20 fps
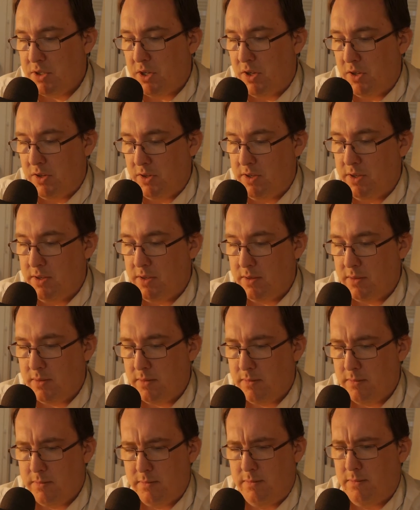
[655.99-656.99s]
tun.
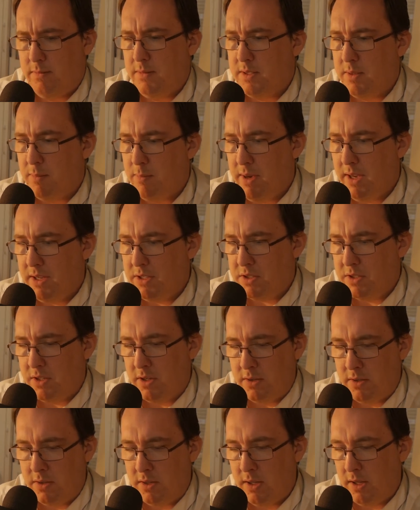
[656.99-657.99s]
What's a mash
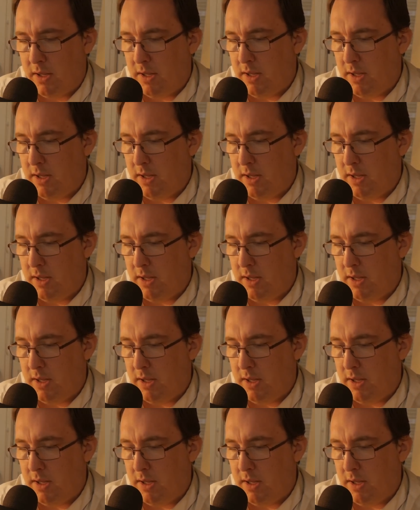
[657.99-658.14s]
tun?